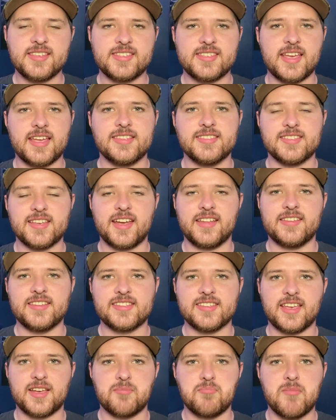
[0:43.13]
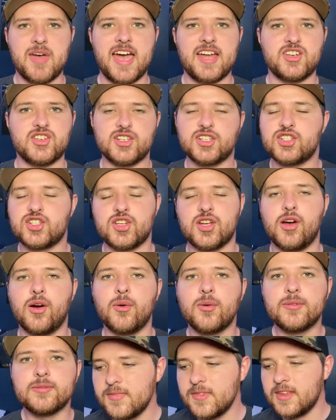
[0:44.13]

set inside this like magic show.